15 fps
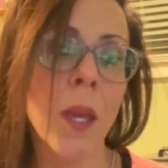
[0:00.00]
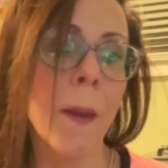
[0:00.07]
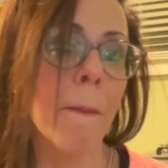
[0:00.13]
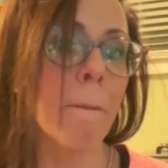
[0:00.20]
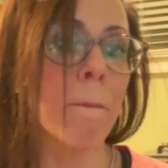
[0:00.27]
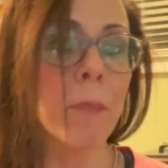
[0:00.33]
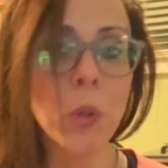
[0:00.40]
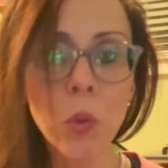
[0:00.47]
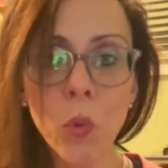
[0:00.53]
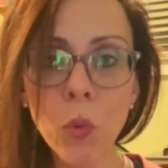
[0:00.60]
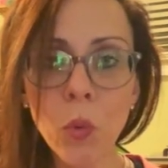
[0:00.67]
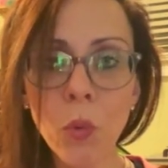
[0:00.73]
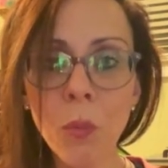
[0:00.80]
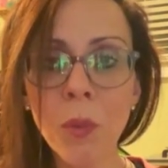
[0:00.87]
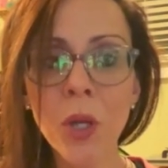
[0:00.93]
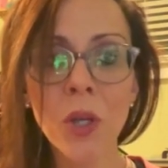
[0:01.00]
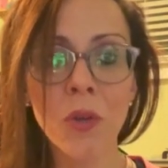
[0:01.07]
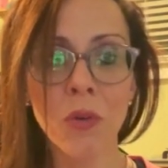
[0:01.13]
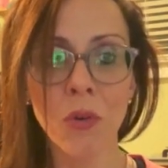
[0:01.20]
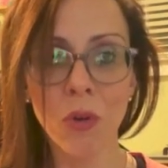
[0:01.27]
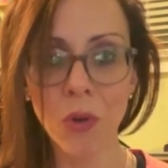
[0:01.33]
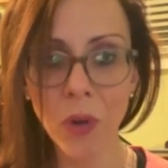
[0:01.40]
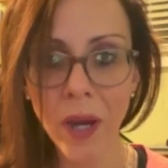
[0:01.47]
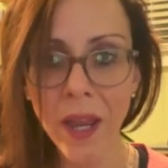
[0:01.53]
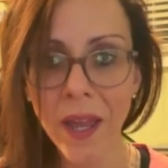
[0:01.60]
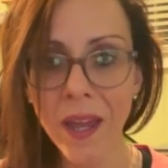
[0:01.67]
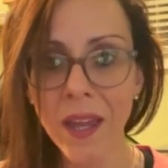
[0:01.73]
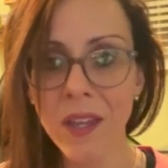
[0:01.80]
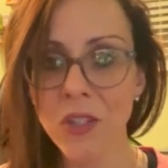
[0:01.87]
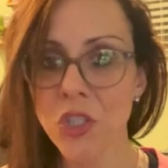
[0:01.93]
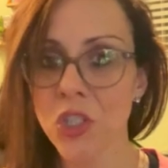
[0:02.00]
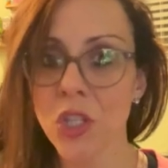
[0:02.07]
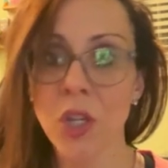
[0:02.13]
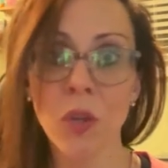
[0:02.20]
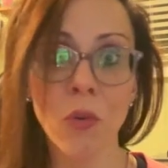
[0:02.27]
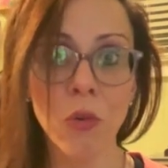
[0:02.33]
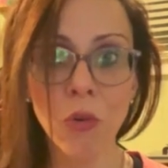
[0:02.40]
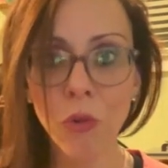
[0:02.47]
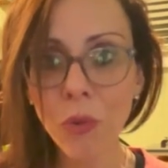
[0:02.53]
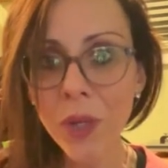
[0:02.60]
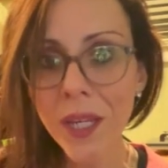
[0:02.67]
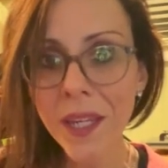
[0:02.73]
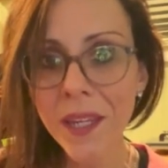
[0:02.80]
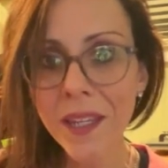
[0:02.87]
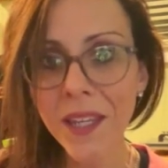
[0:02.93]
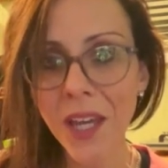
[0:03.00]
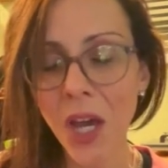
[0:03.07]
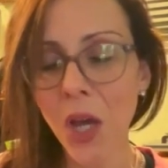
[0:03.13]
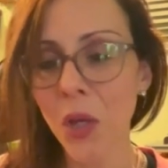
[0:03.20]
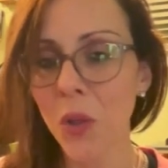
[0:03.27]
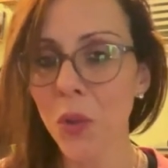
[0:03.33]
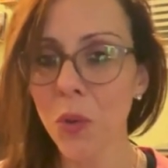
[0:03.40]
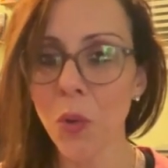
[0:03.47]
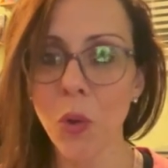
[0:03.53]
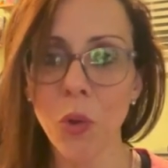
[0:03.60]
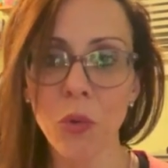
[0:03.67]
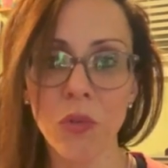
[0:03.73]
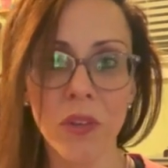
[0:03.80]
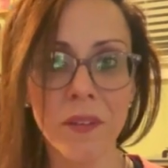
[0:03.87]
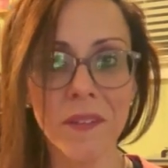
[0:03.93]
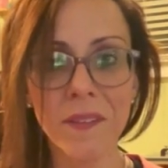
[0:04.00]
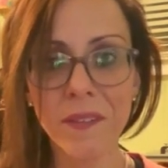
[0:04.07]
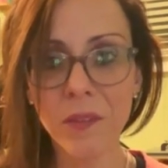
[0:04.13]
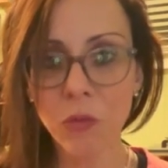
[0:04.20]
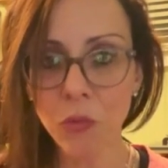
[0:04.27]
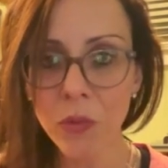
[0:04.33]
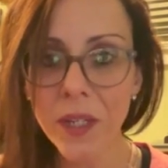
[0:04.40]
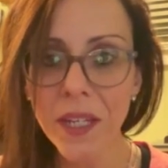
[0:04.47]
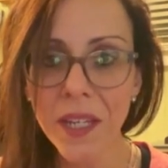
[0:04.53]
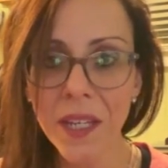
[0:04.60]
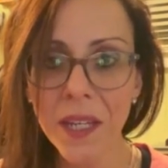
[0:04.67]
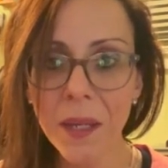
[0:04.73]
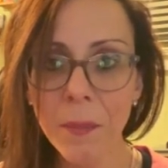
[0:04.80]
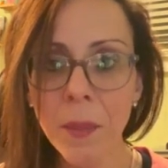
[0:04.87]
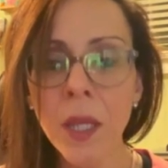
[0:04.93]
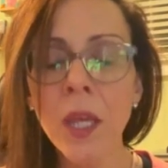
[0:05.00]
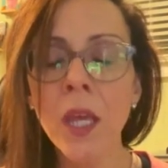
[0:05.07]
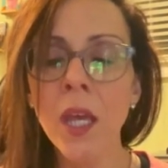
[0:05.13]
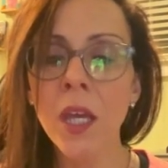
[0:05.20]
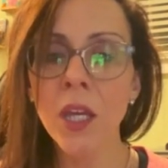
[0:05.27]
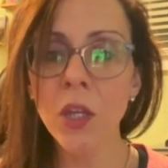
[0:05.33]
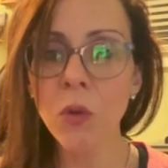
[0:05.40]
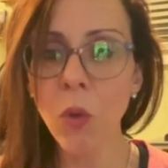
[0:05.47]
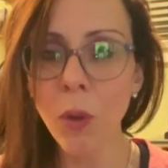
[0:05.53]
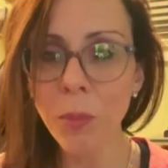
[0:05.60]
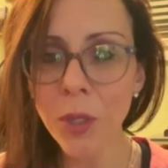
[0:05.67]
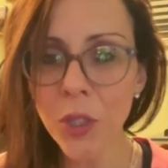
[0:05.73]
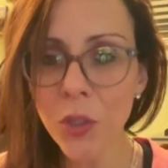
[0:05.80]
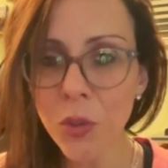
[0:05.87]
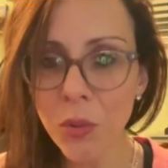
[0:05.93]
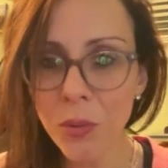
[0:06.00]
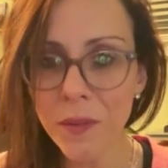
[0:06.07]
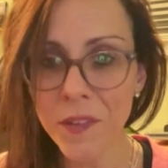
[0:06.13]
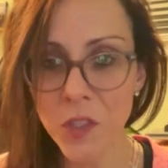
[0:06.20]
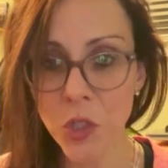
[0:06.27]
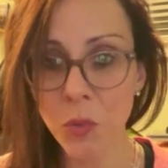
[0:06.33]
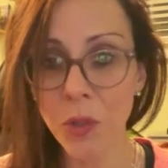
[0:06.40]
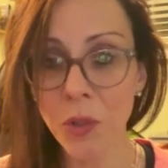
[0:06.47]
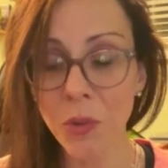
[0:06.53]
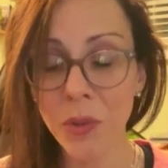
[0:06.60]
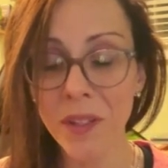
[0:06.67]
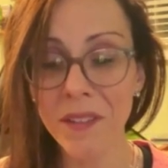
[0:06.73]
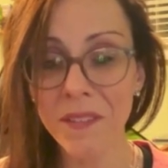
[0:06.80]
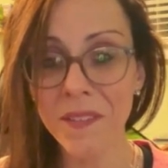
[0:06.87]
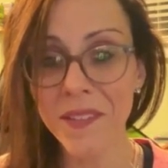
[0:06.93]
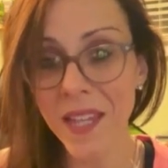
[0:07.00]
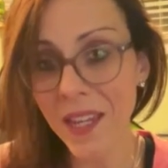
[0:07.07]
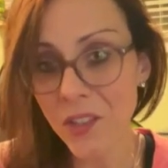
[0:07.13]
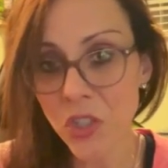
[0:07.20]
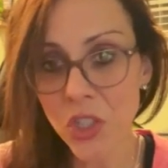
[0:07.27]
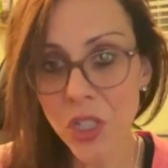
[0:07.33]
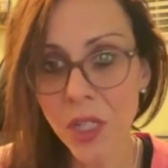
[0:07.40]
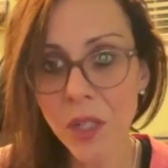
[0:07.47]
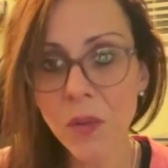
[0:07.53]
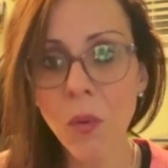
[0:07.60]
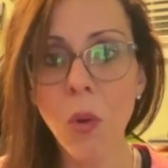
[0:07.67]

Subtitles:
Boom, crash, creak, a good old scream can all be used to increase tension.